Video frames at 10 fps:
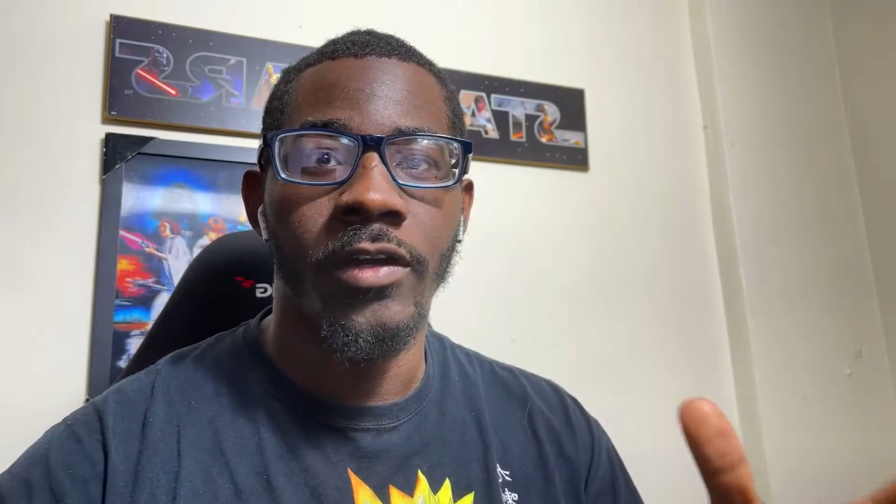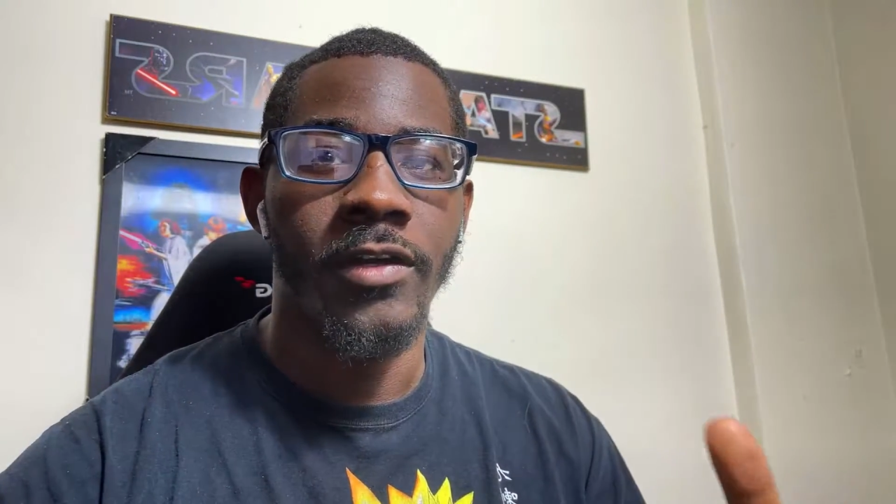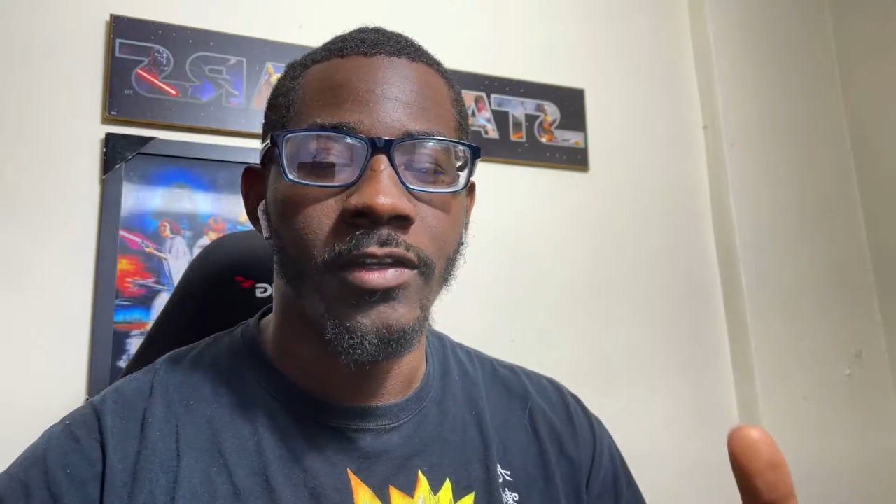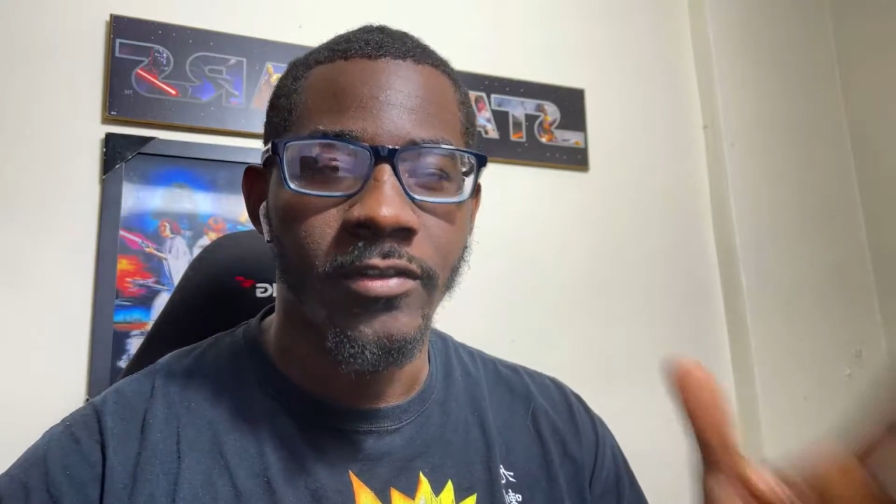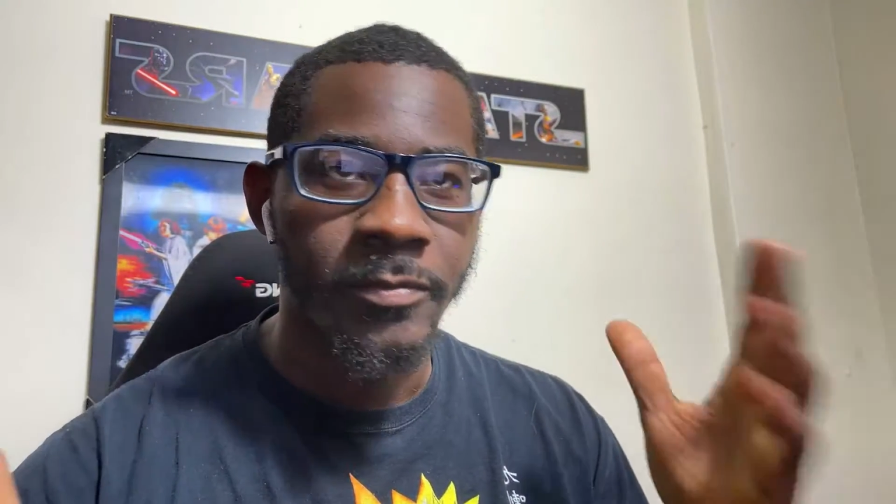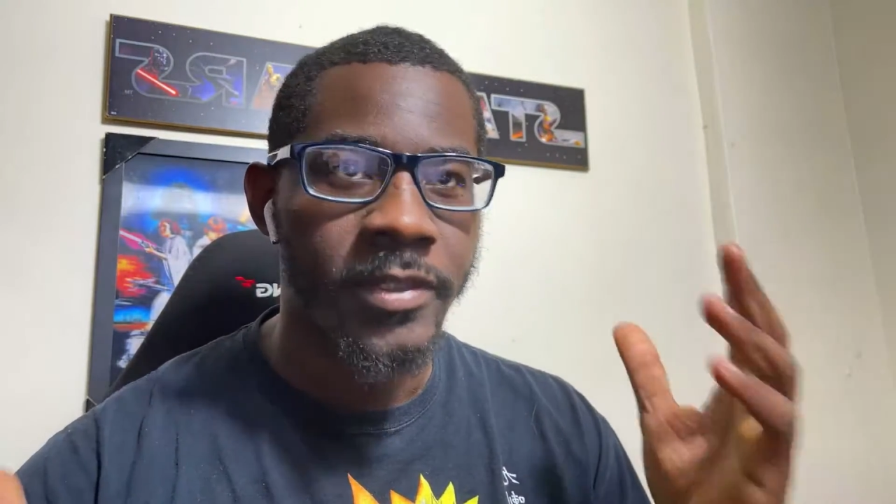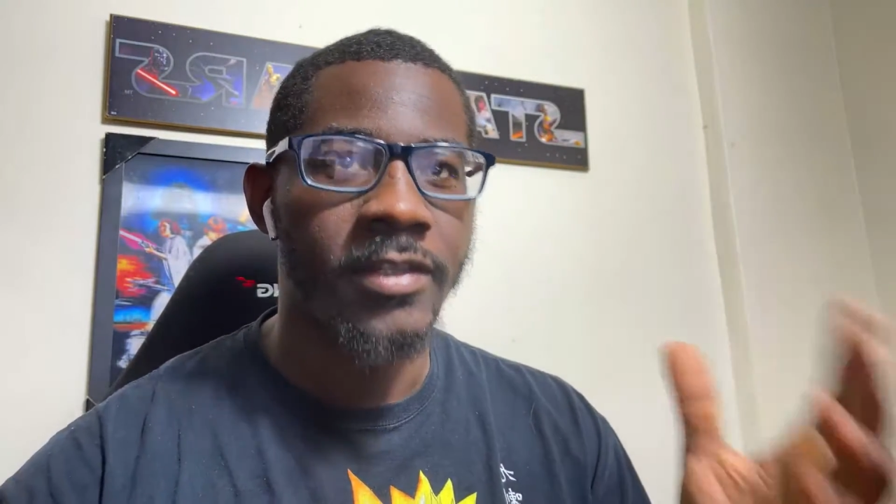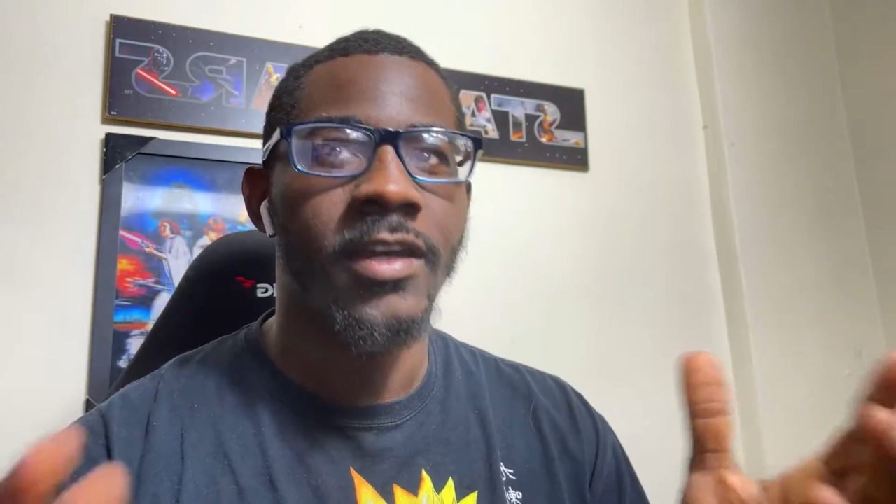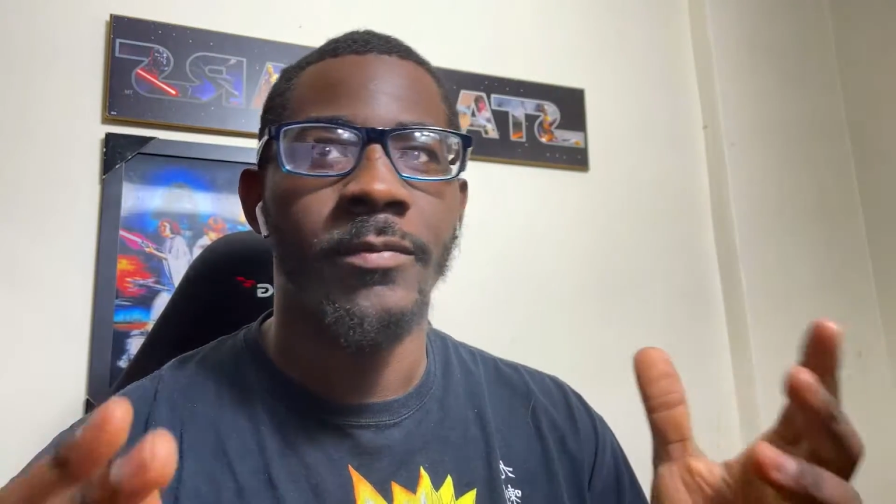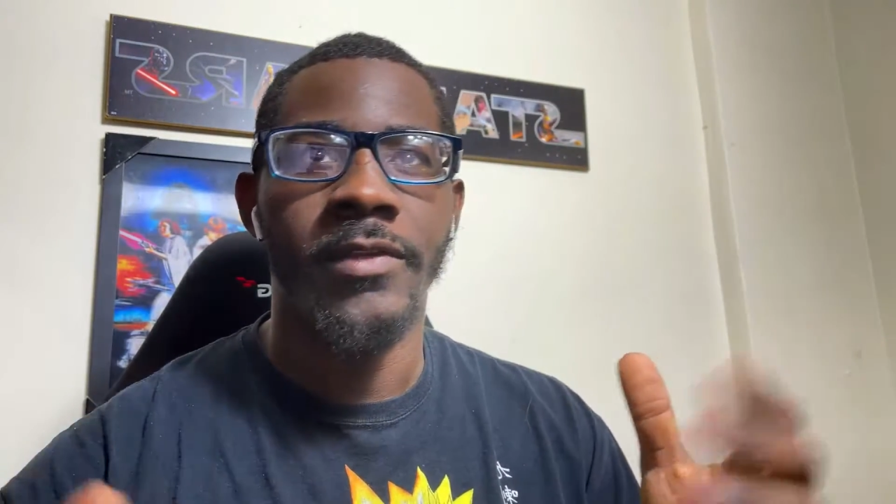I know it's been a
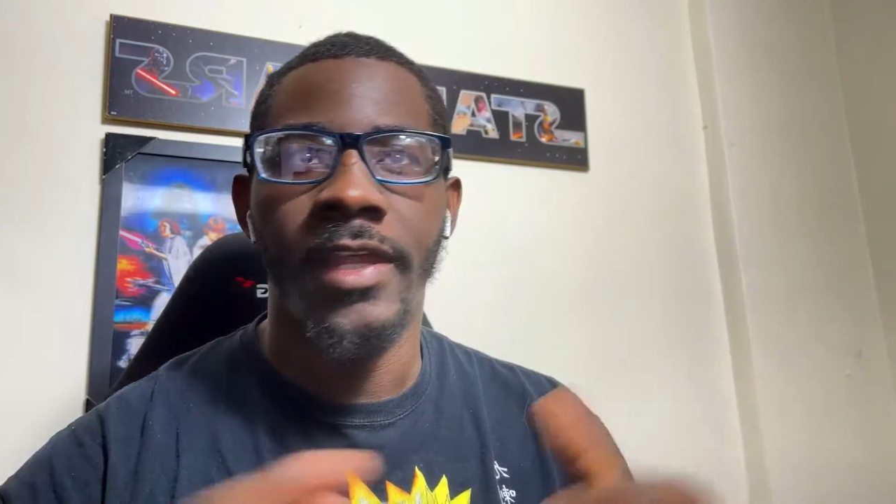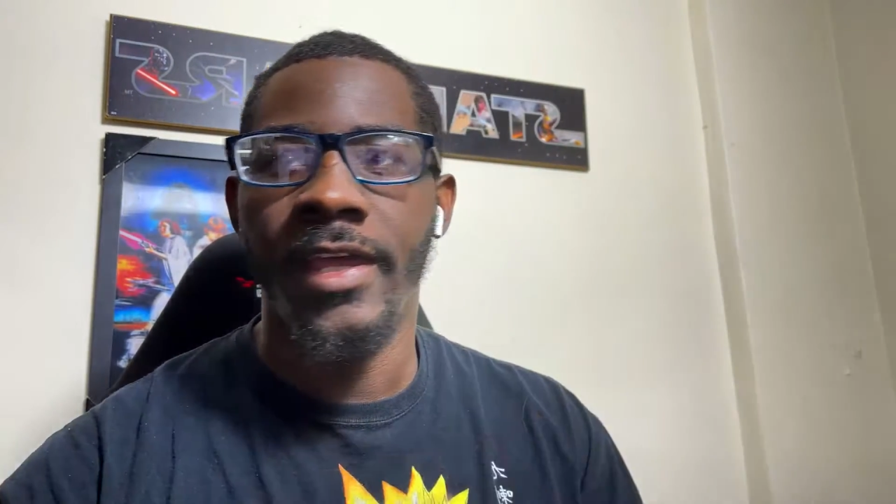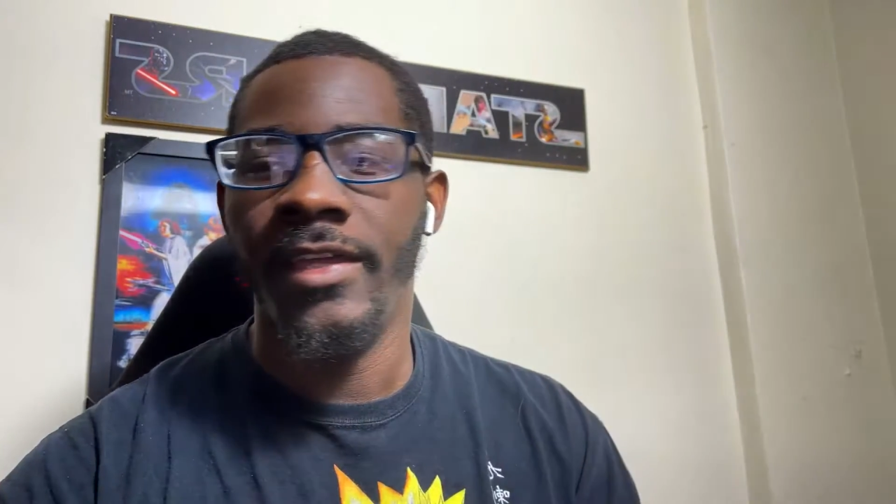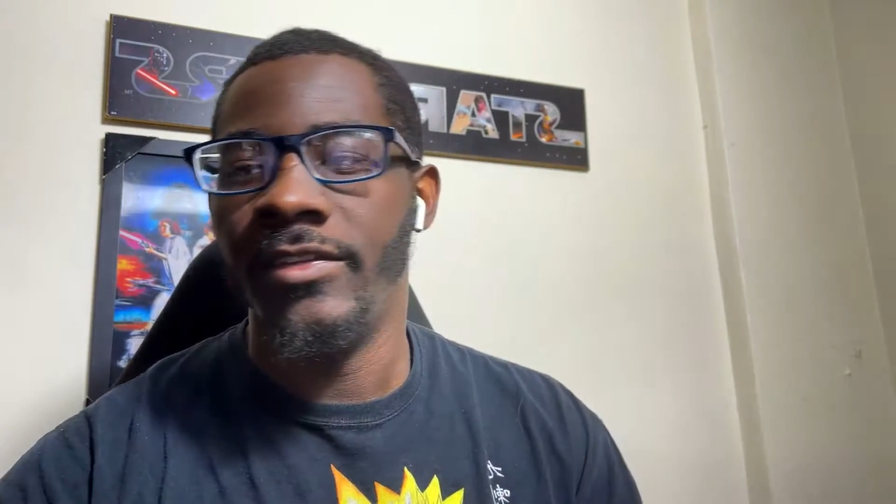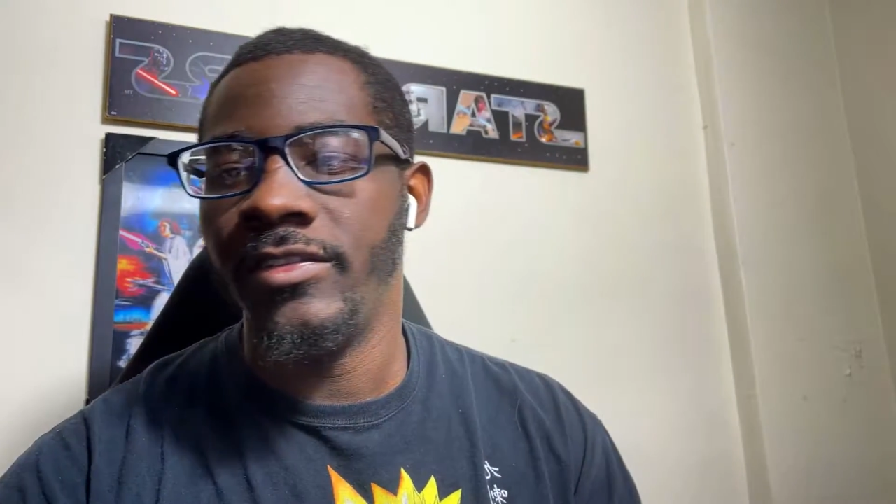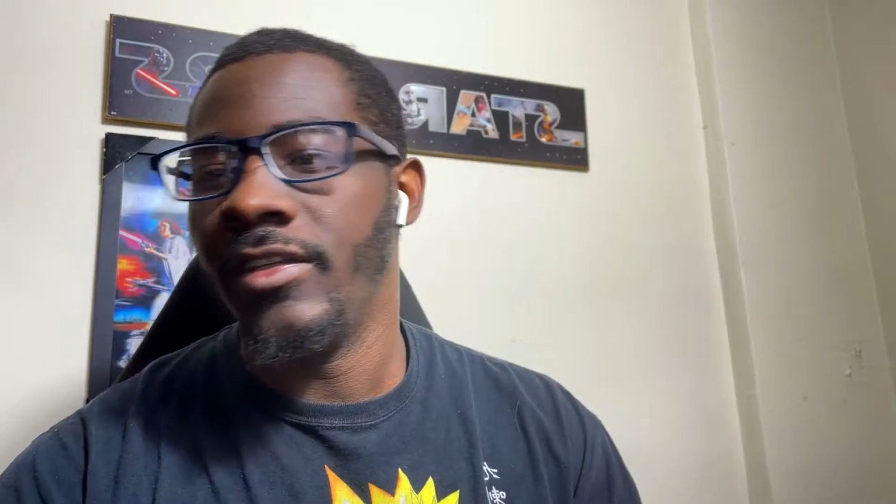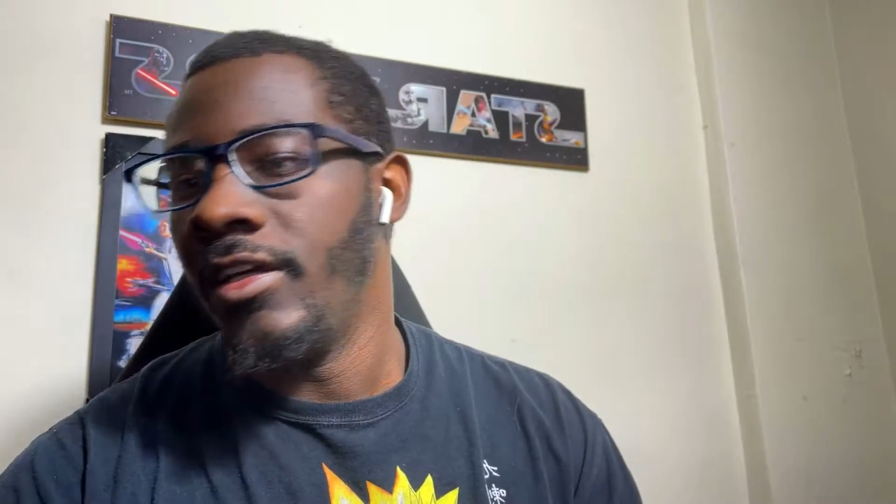couple days,